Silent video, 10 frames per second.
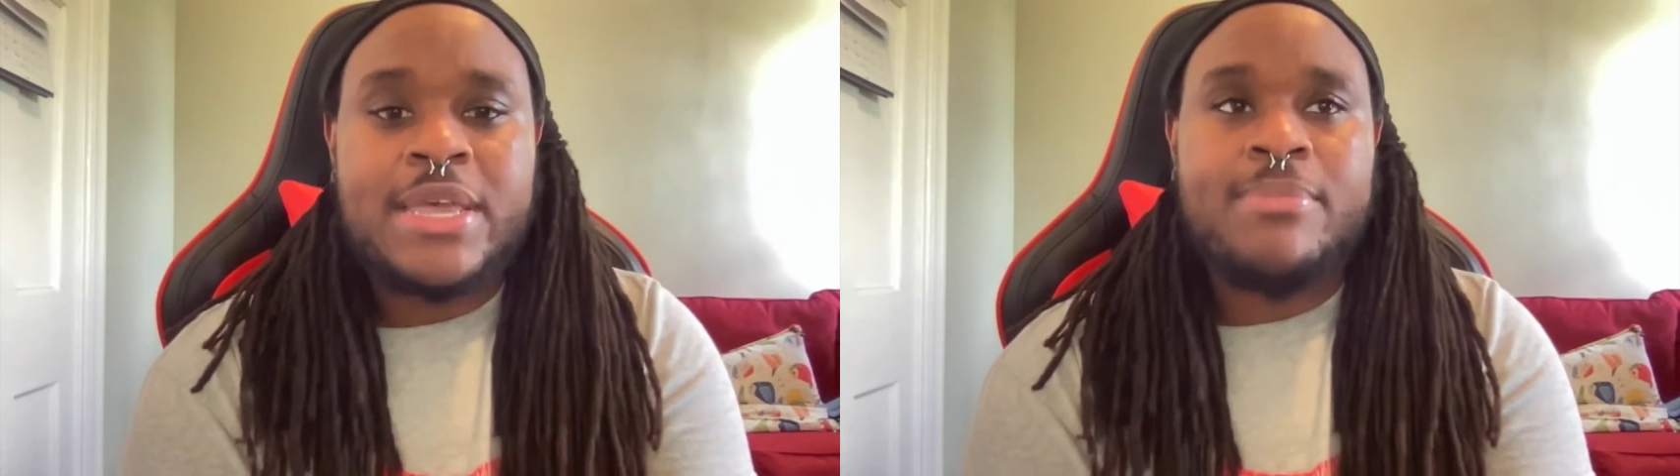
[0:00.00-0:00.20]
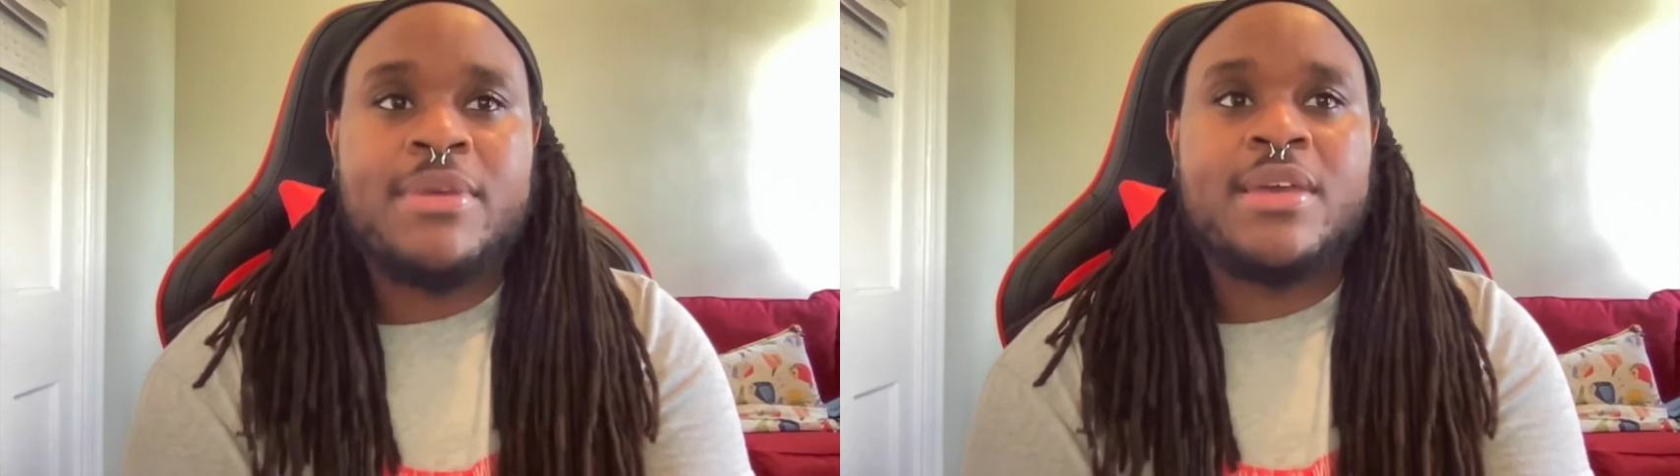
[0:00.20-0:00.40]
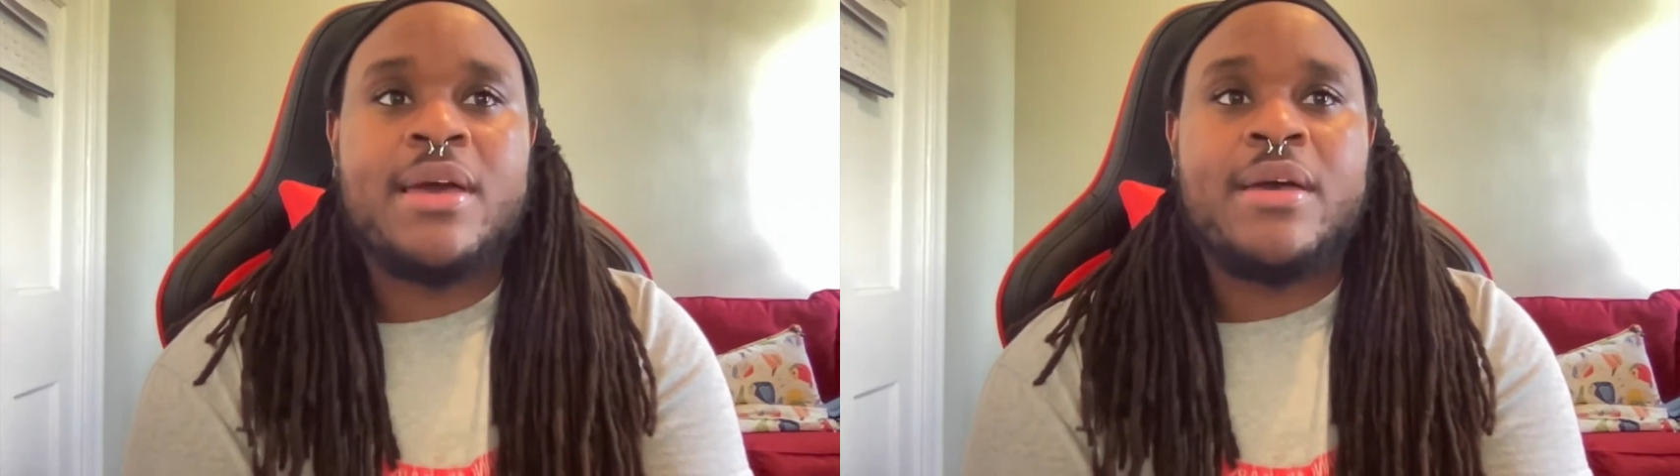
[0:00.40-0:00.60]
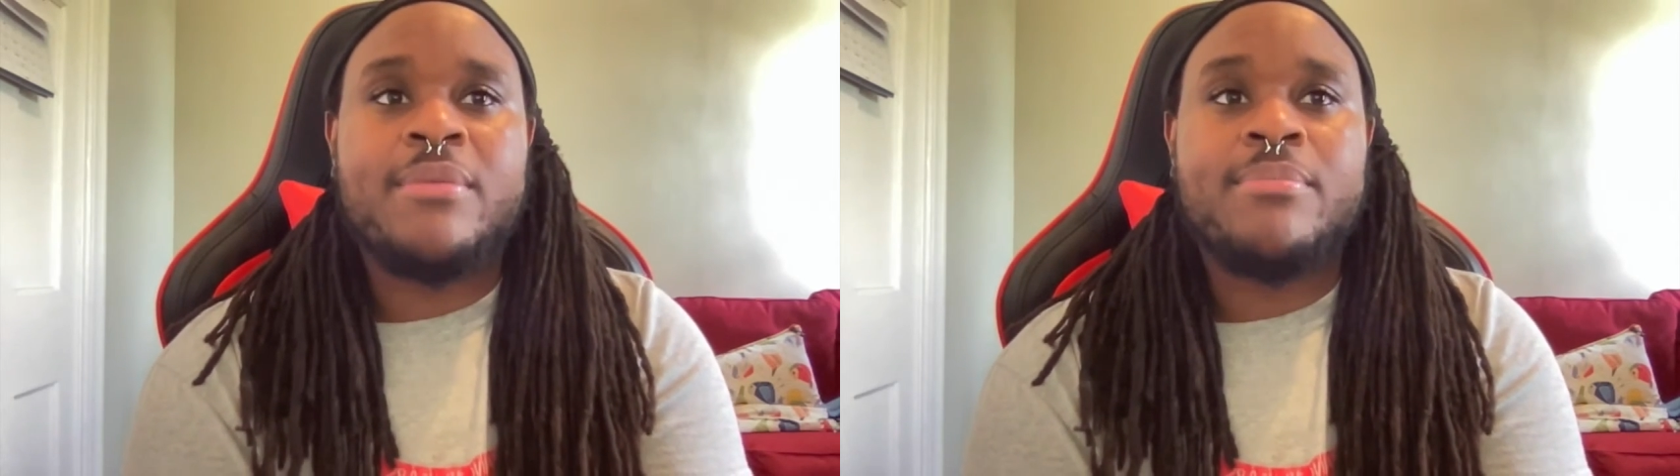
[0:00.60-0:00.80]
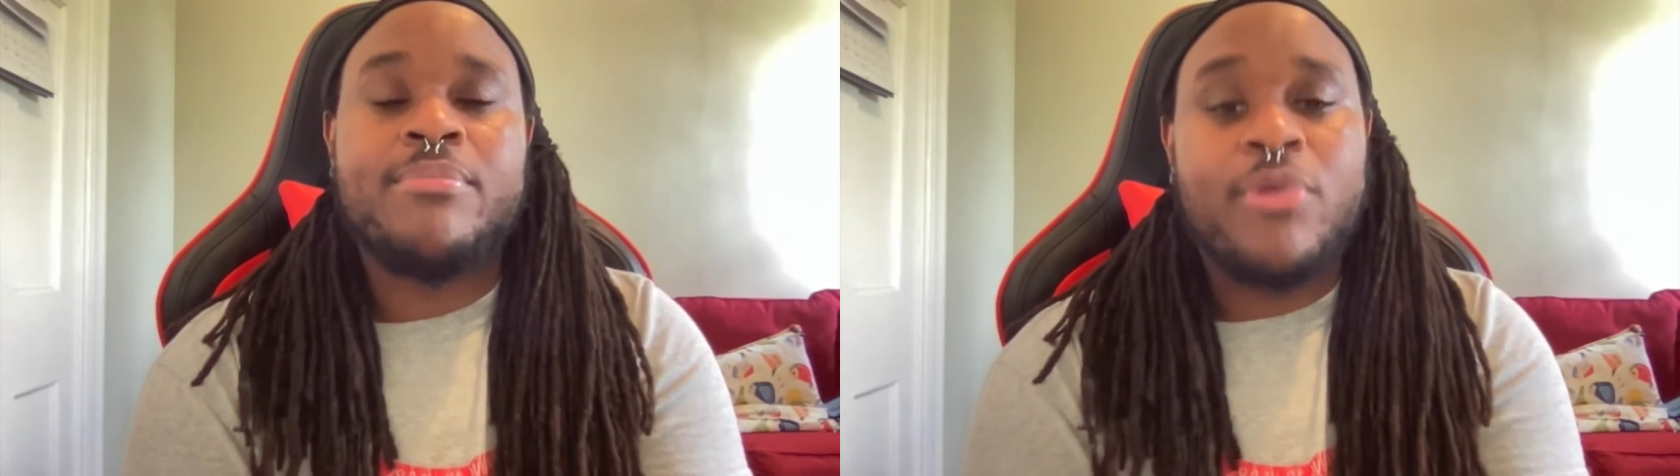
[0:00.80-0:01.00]
and
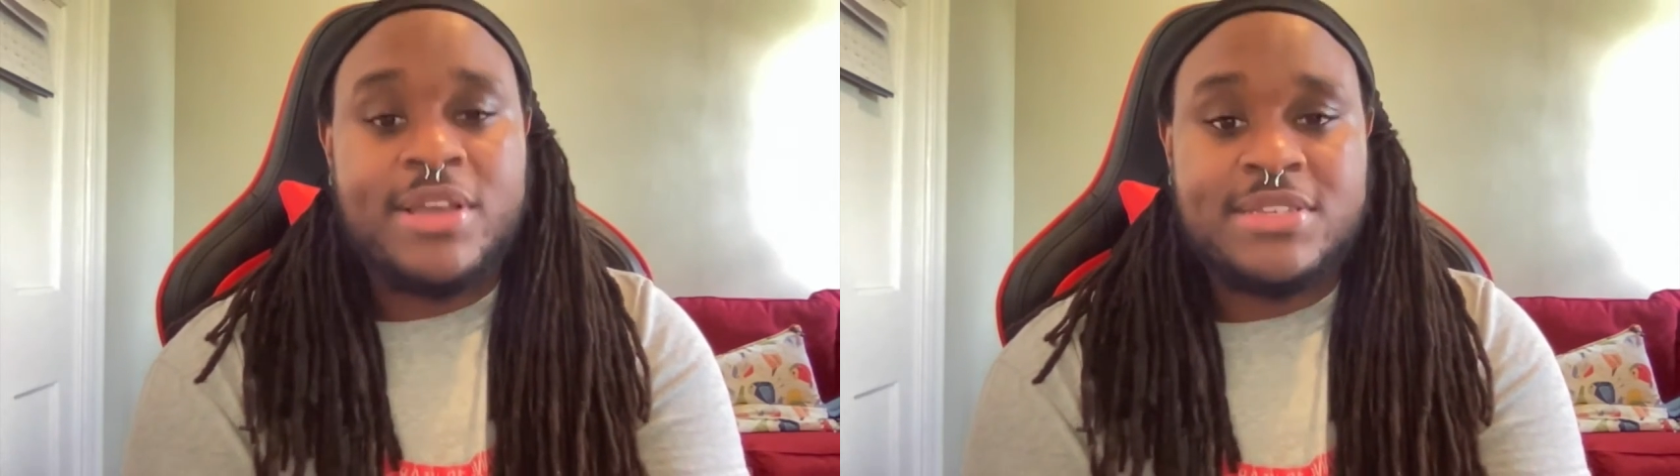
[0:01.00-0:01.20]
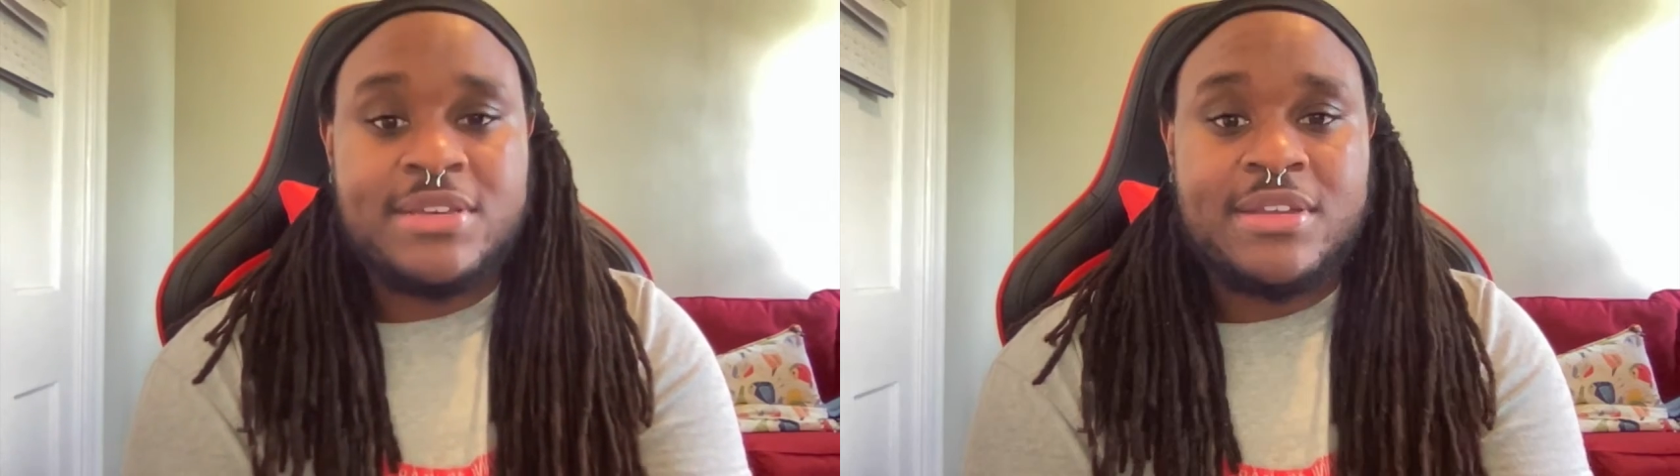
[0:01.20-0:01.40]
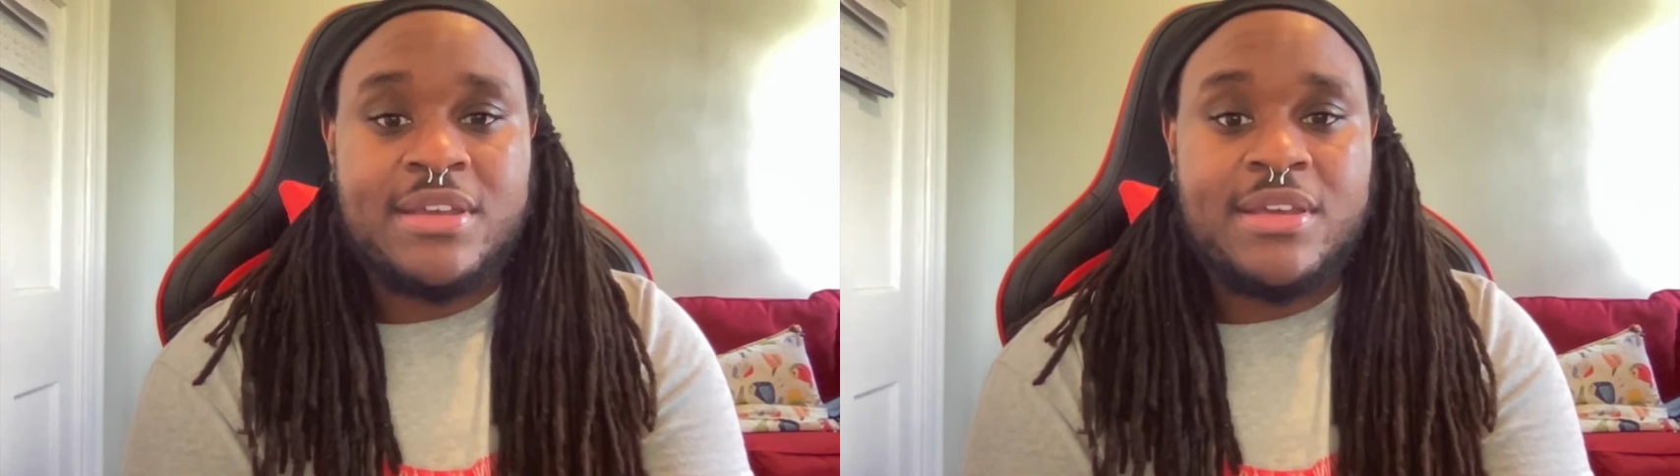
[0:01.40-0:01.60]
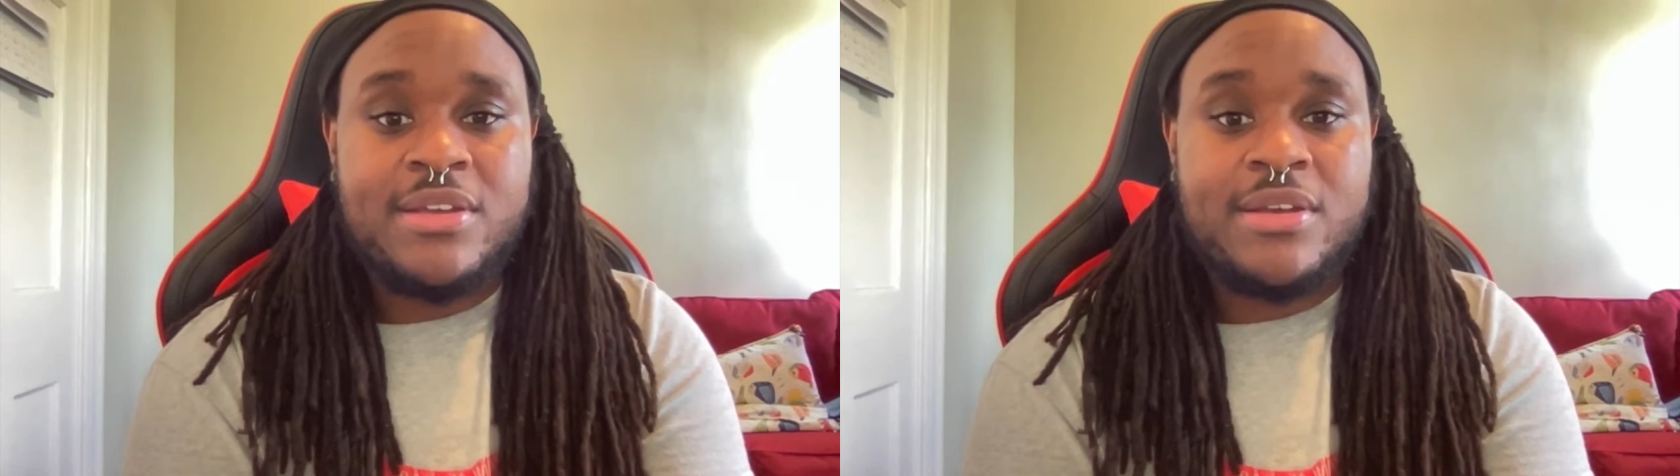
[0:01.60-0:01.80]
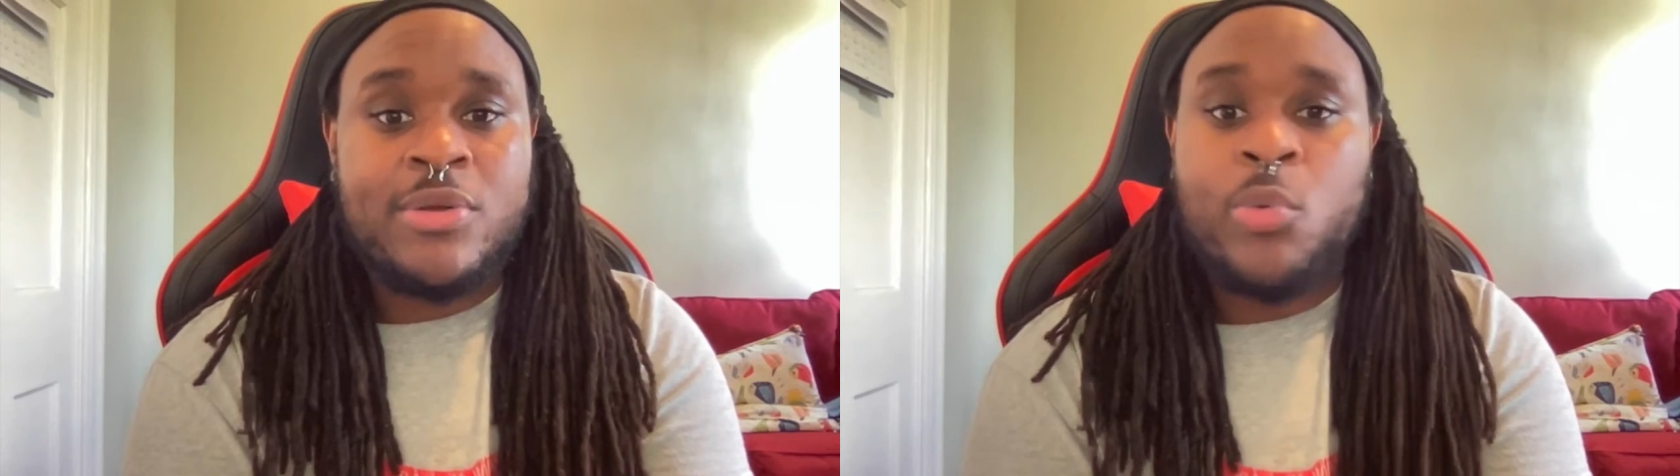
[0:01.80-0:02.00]
become present in